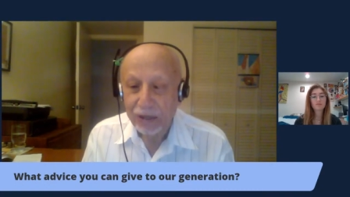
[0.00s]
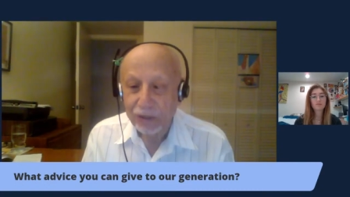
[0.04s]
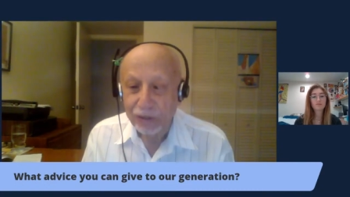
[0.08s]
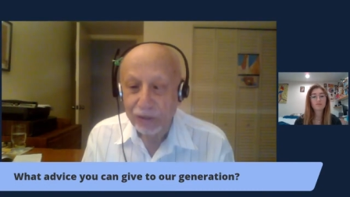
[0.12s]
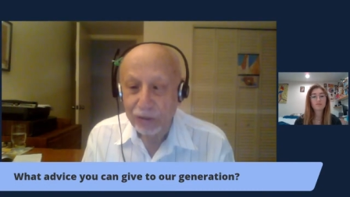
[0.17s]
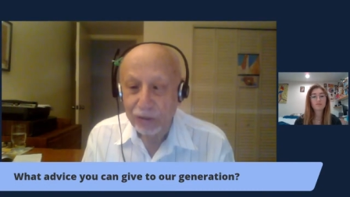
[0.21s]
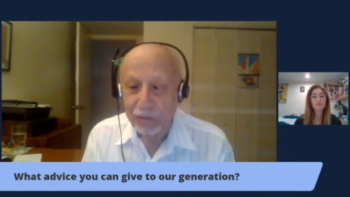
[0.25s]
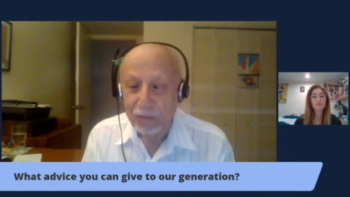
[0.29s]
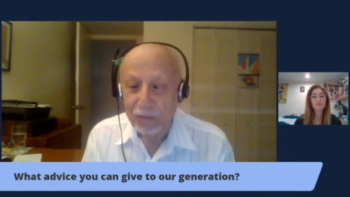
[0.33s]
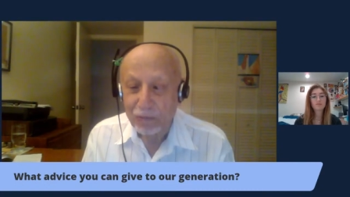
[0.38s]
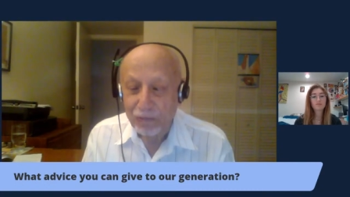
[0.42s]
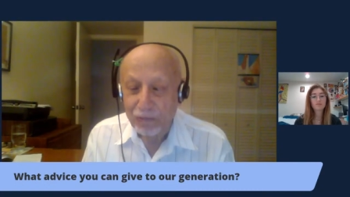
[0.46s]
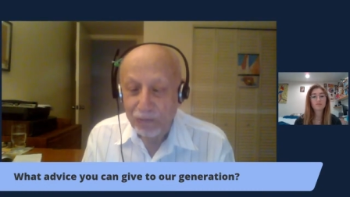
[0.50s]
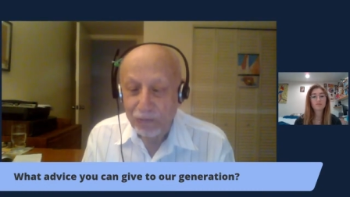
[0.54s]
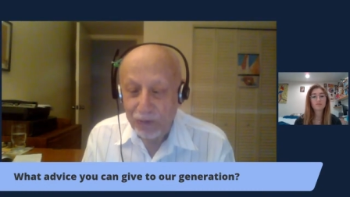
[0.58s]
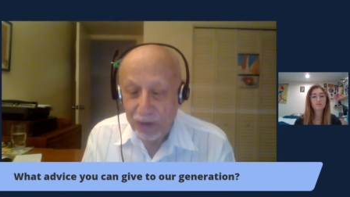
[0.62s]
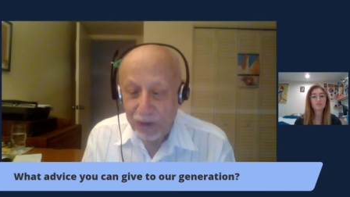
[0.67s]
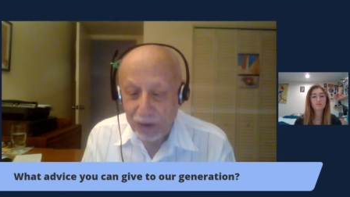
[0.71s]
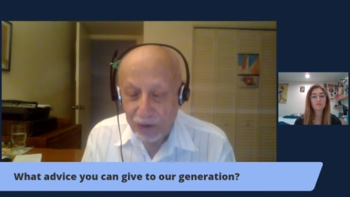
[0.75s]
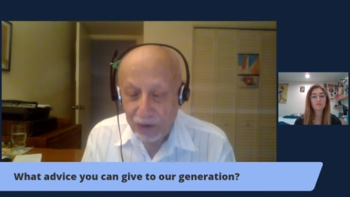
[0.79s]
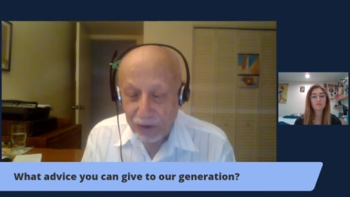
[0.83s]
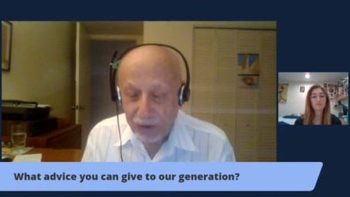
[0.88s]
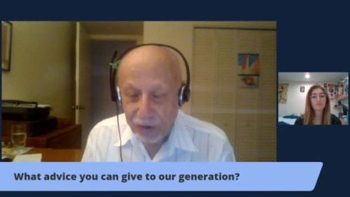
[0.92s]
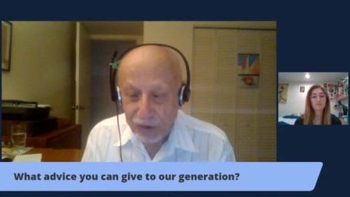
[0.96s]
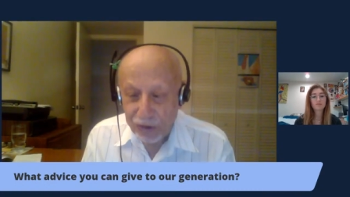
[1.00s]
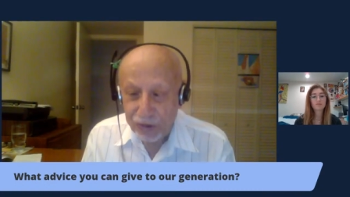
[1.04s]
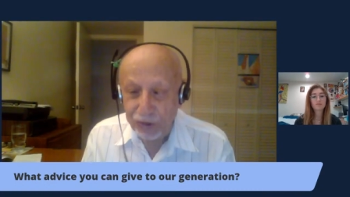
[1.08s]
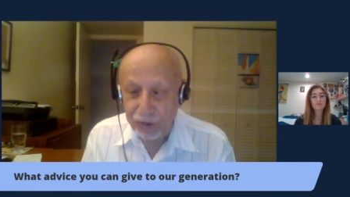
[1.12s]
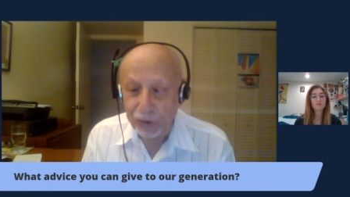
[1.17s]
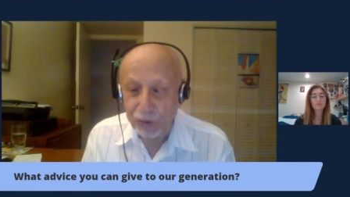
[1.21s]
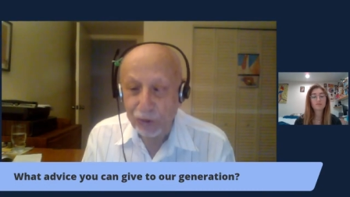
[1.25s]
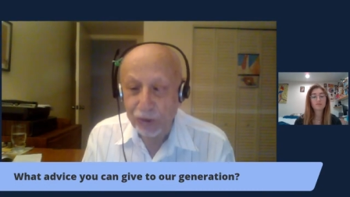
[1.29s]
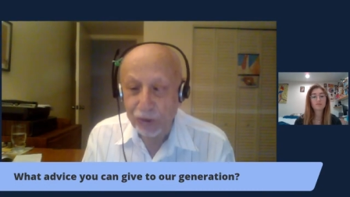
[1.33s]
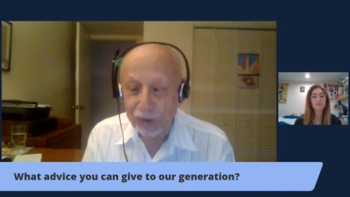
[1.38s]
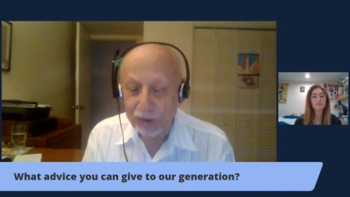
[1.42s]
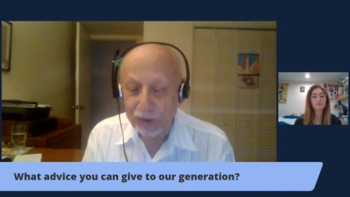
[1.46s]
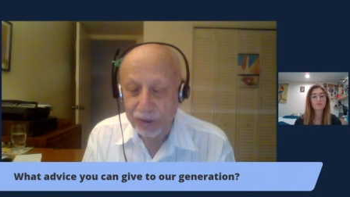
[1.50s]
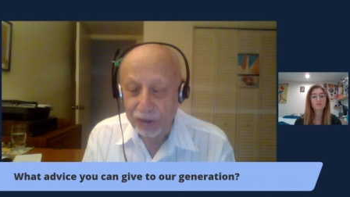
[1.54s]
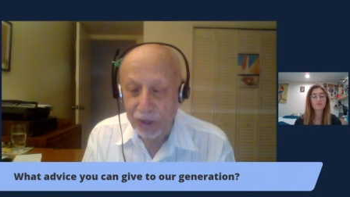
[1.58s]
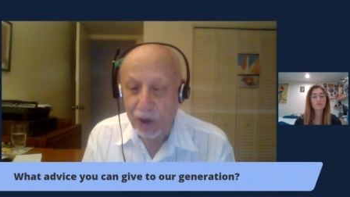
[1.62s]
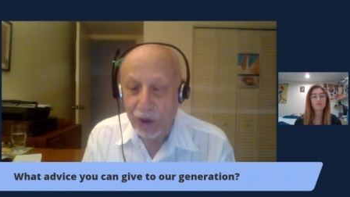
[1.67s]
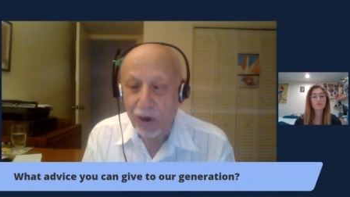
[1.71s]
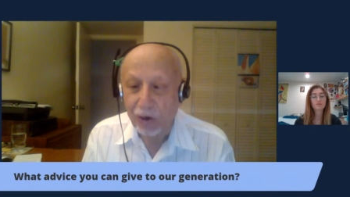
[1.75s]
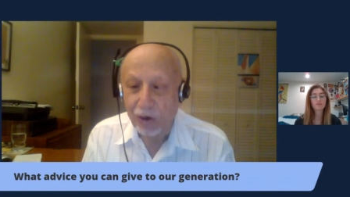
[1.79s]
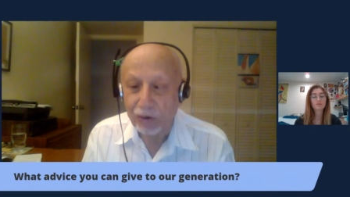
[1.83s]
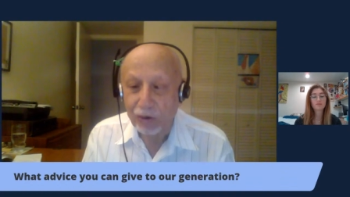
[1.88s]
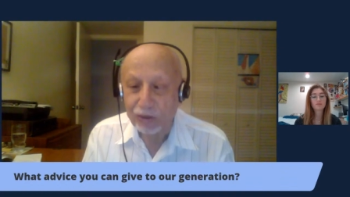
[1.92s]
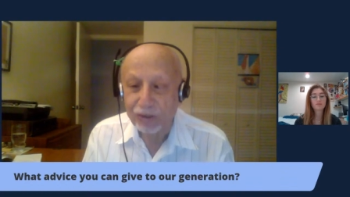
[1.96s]
to sort
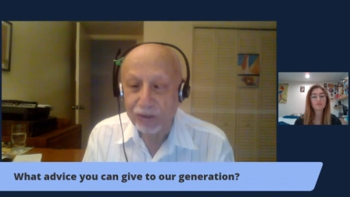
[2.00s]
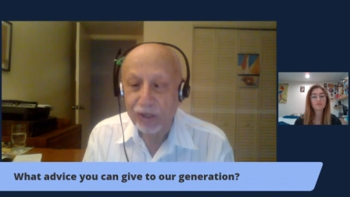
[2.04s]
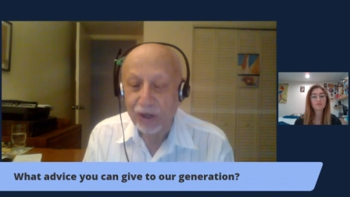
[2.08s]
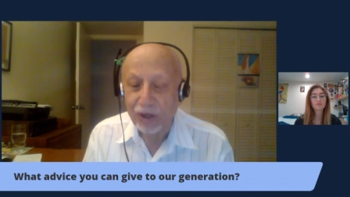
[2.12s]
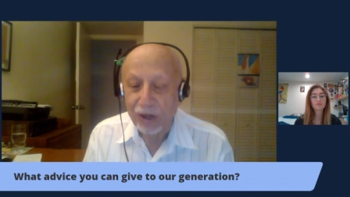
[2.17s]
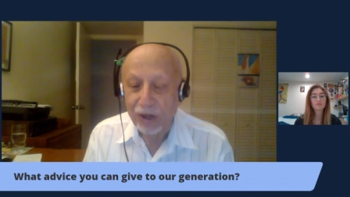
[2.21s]
out